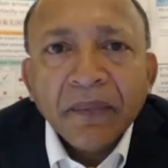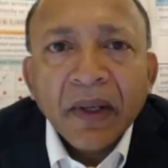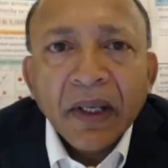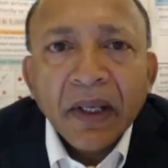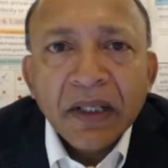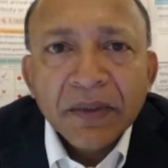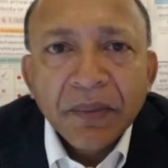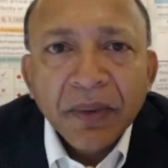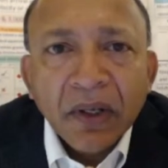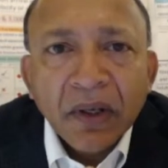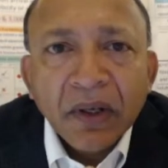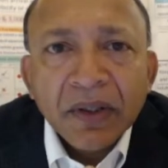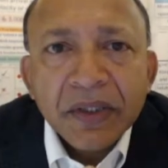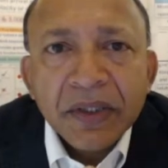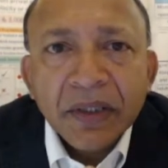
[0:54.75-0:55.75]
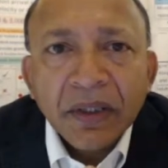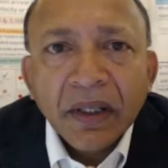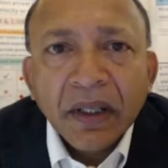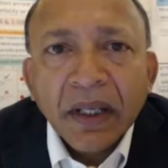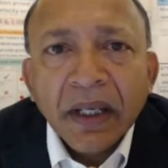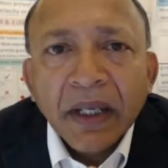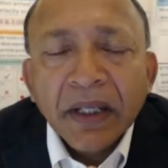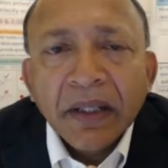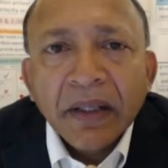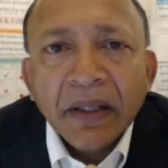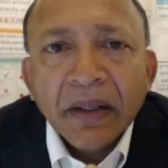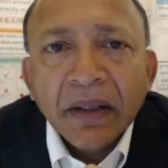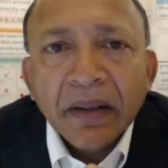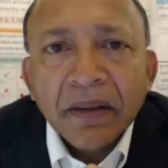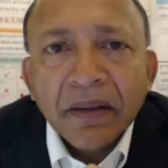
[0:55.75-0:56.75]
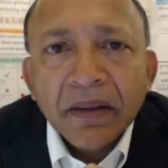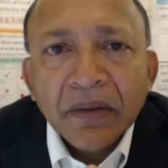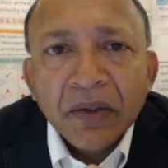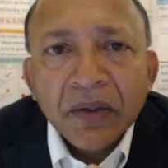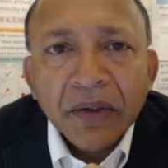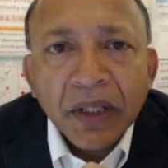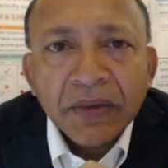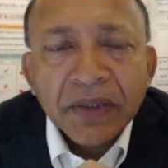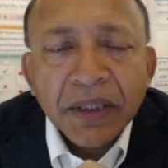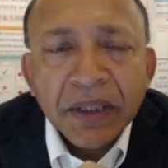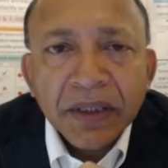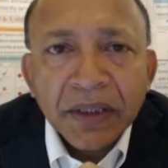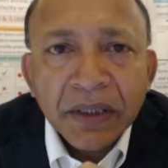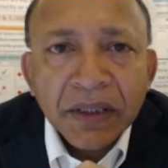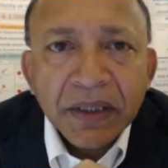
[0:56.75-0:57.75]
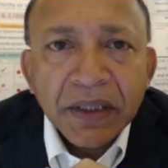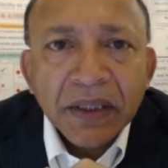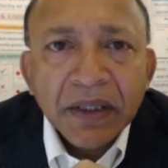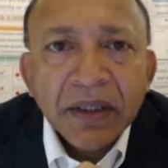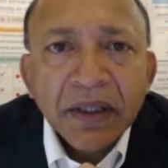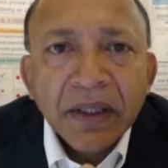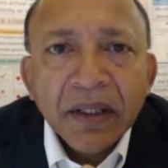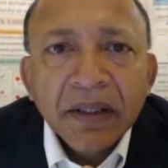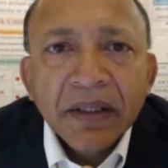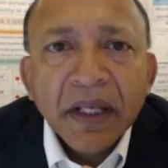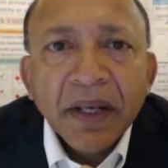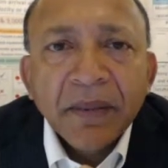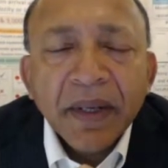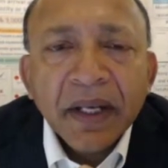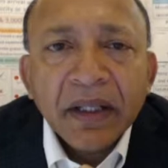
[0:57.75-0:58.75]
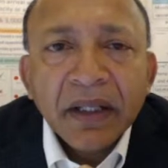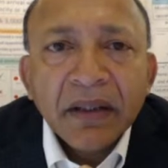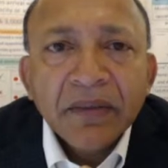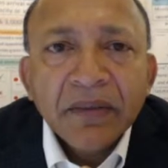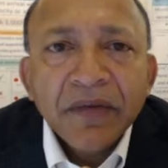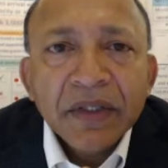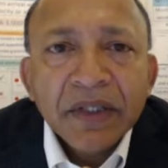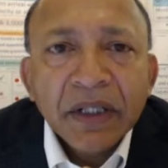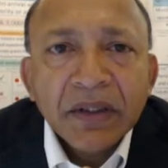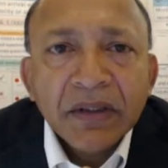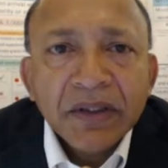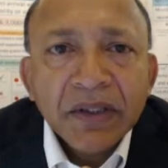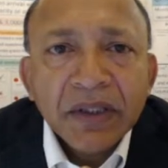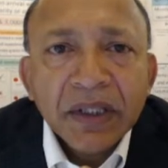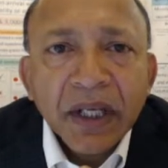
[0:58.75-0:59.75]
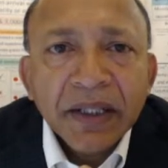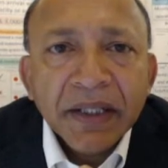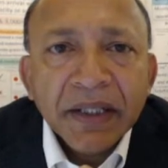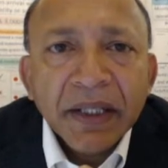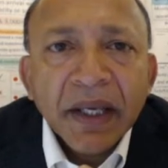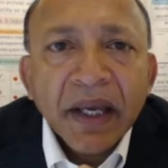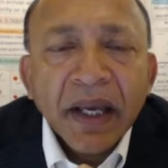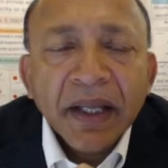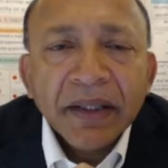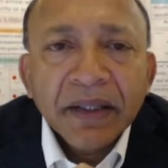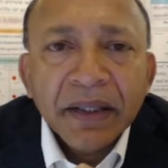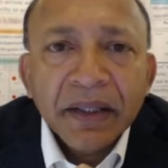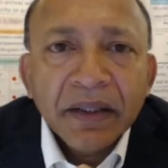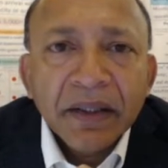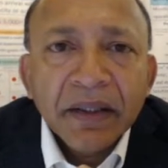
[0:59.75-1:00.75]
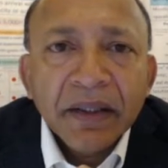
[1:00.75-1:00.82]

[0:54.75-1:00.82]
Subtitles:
is because in 2013, the American Physical Society had their